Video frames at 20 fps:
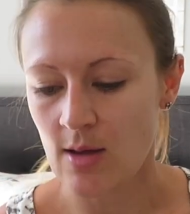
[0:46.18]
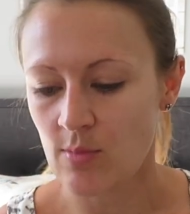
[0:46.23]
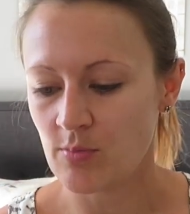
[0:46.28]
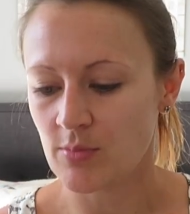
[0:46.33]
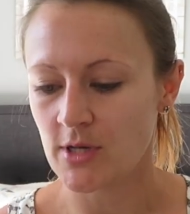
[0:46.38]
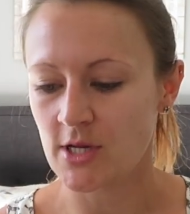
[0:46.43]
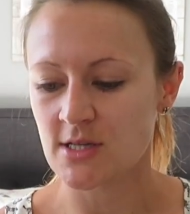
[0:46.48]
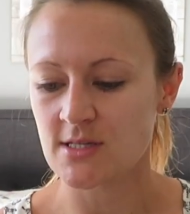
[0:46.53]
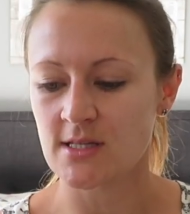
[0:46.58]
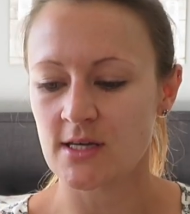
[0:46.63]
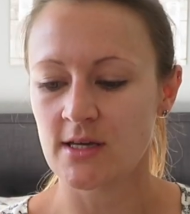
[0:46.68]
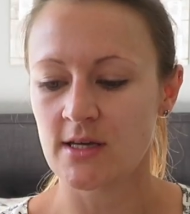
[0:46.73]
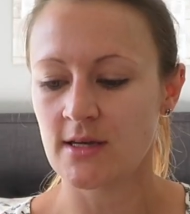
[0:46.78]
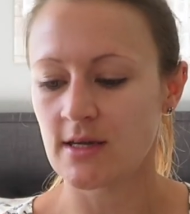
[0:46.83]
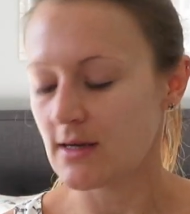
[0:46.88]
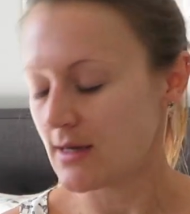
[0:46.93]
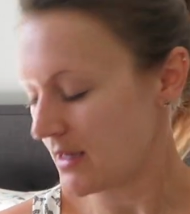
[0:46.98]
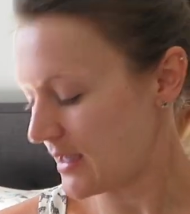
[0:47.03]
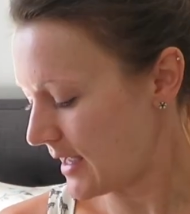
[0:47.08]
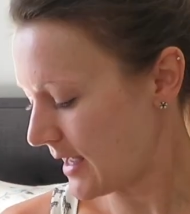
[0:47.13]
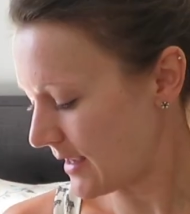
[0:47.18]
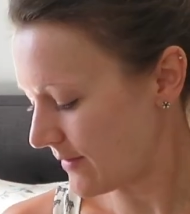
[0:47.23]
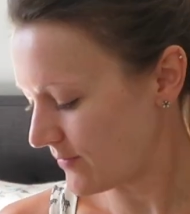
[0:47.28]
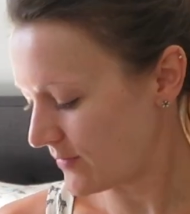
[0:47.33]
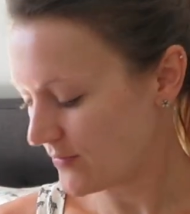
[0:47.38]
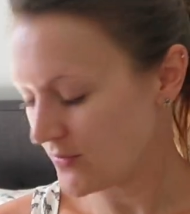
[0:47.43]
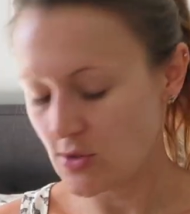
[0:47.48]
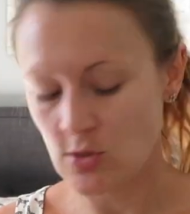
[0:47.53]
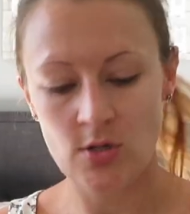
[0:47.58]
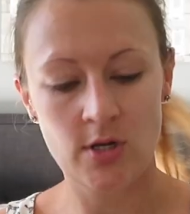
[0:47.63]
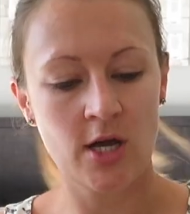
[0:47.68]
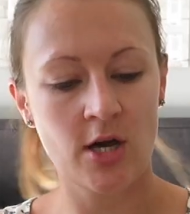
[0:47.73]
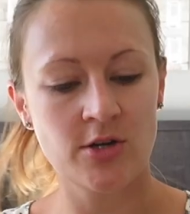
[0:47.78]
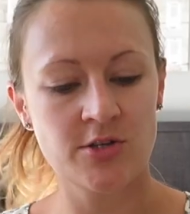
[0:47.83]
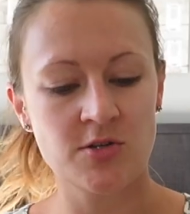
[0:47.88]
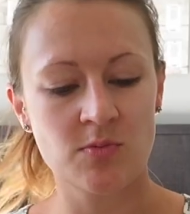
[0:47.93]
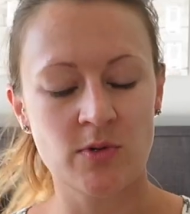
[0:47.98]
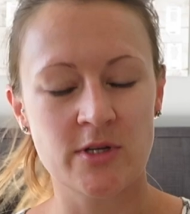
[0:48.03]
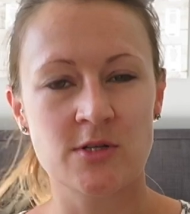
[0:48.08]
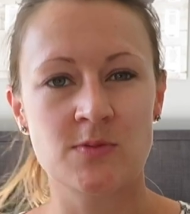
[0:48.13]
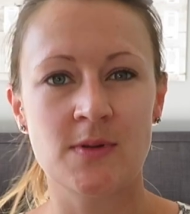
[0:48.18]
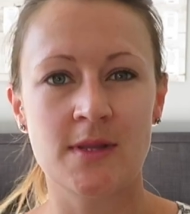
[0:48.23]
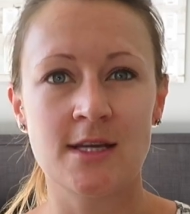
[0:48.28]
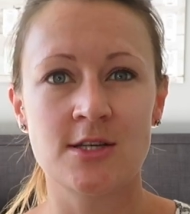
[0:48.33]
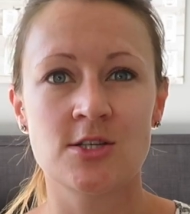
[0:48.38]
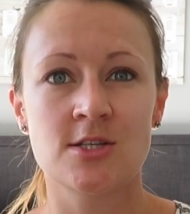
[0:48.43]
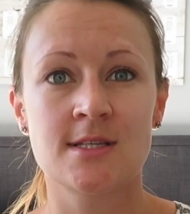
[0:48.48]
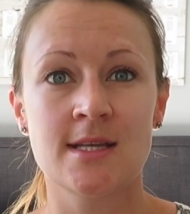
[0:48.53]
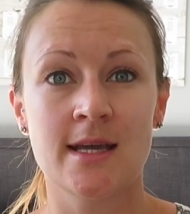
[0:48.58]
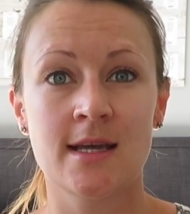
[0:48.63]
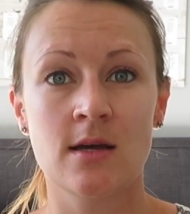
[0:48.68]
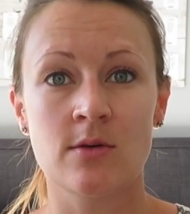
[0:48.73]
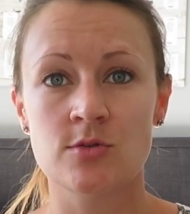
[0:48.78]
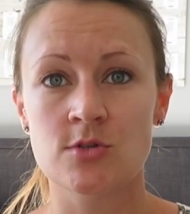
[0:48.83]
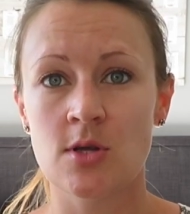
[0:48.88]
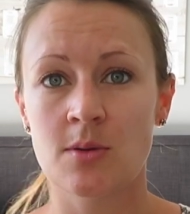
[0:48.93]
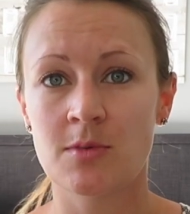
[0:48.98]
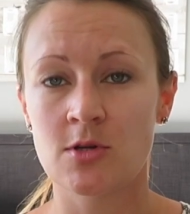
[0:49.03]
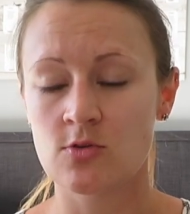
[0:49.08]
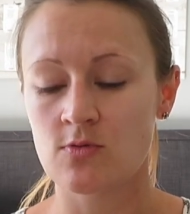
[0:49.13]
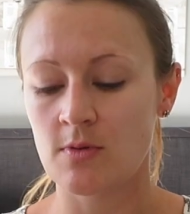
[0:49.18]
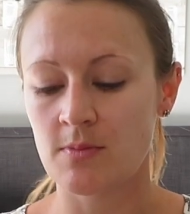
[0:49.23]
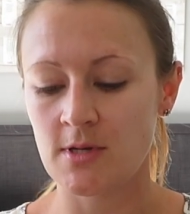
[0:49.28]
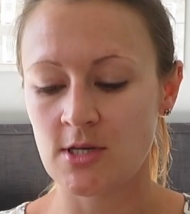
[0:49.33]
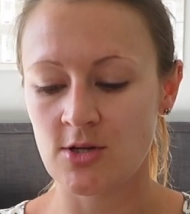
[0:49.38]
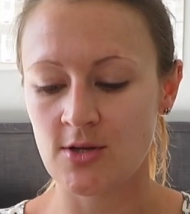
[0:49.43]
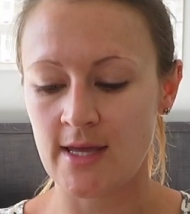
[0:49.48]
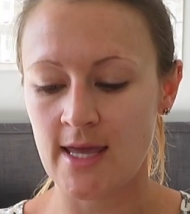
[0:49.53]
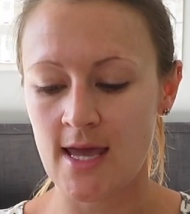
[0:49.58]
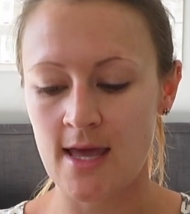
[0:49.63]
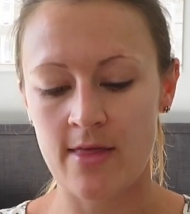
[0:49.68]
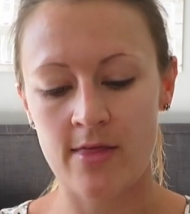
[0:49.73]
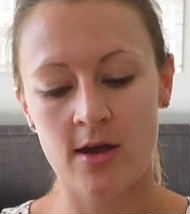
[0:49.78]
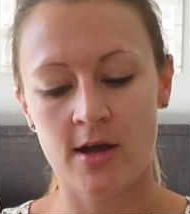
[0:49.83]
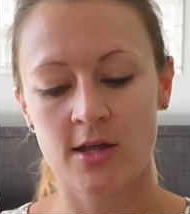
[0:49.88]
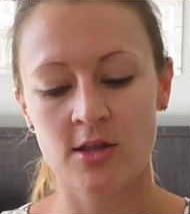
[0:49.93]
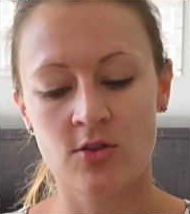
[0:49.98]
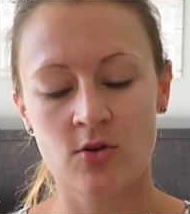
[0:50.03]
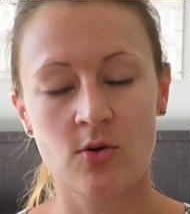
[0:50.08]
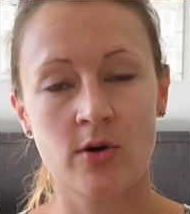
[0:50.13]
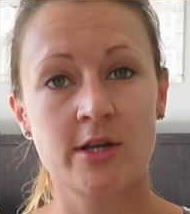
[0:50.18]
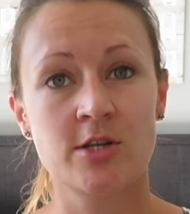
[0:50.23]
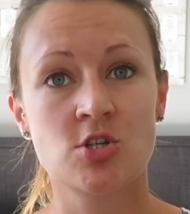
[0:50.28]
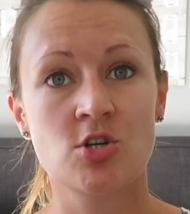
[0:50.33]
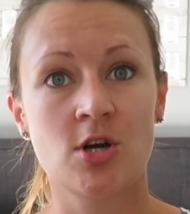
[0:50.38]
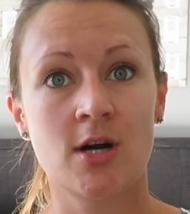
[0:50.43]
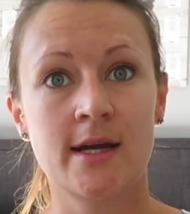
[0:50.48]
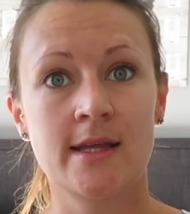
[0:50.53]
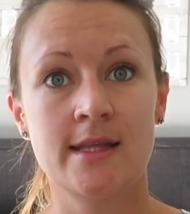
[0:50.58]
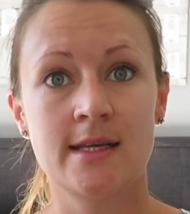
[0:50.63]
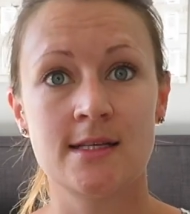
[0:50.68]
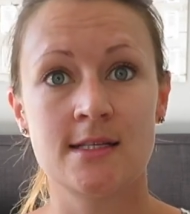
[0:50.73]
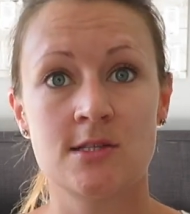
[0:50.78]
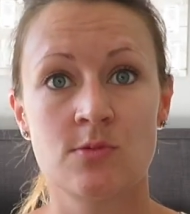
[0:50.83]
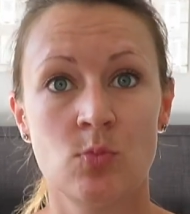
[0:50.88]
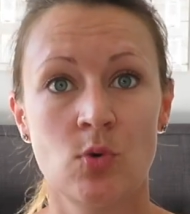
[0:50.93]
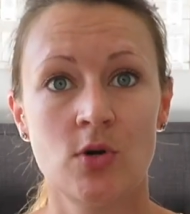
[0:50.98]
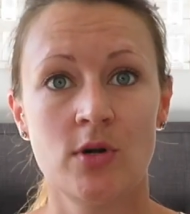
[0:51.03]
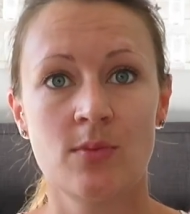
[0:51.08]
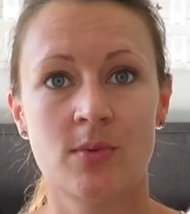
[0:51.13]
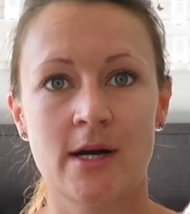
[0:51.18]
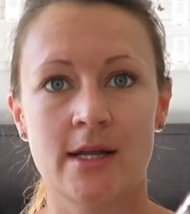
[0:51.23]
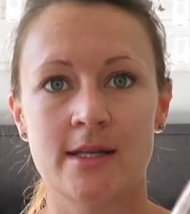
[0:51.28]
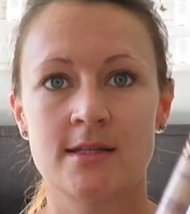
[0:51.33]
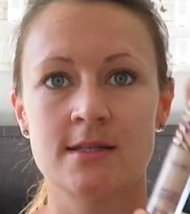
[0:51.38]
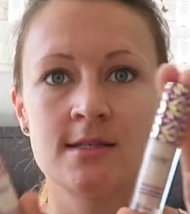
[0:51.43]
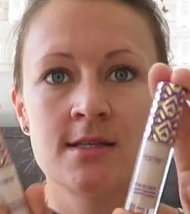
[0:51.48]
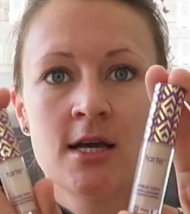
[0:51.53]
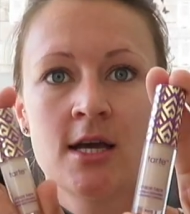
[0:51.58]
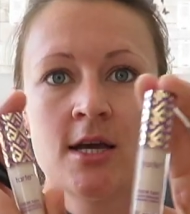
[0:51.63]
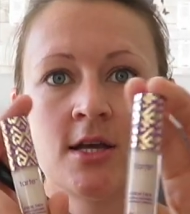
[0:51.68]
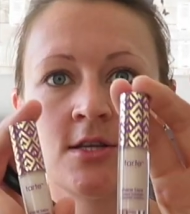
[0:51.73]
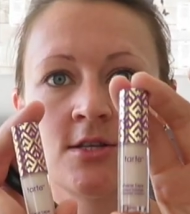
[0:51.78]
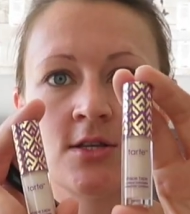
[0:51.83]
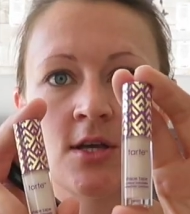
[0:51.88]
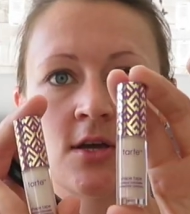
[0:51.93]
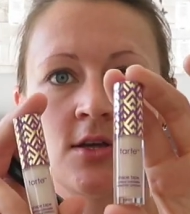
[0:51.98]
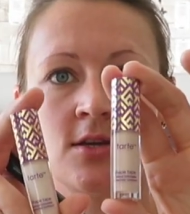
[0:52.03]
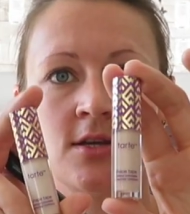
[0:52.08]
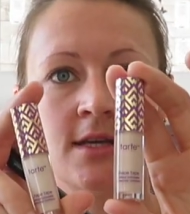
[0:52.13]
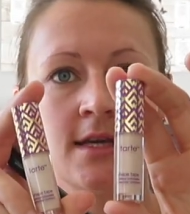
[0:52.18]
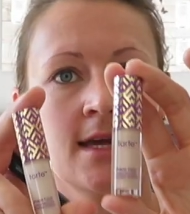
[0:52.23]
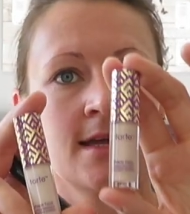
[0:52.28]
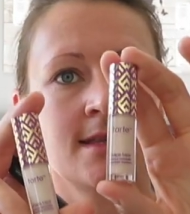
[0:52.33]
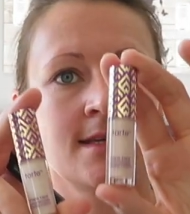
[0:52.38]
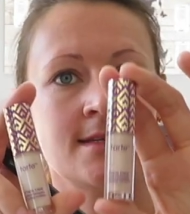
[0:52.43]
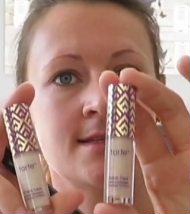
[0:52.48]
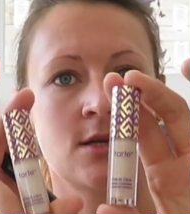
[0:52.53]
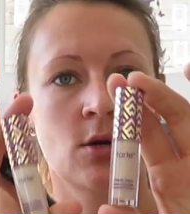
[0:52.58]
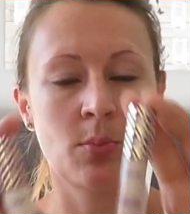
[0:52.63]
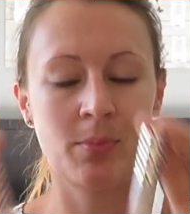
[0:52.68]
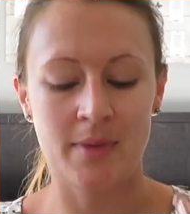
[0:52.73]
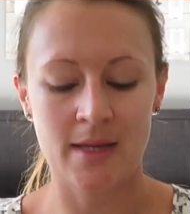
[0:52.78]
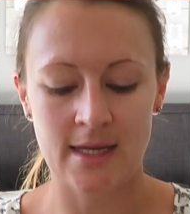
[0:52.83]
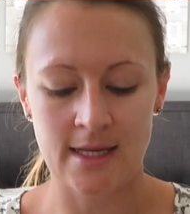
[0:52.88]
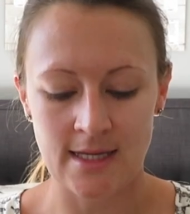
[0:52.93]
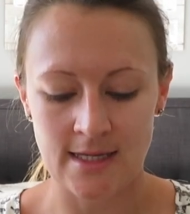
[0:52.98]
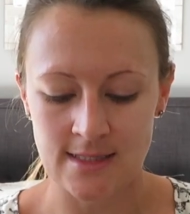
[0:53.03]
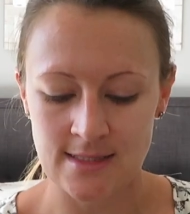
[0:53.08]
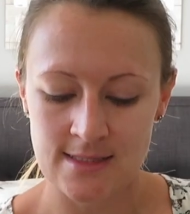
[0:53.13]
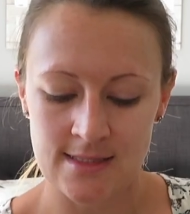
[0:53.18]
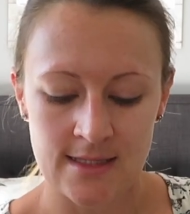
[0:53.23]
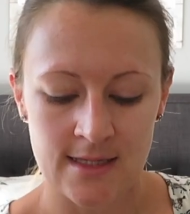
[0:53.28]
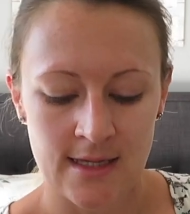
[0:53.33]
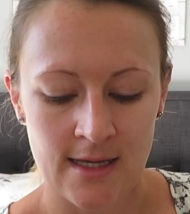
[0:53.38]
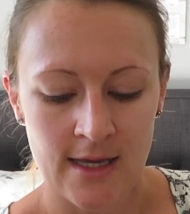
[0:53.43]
because I have a few larger ones but they just take up so much room in your kit that I thought I'd try these smaller ones. So you can get these little minis.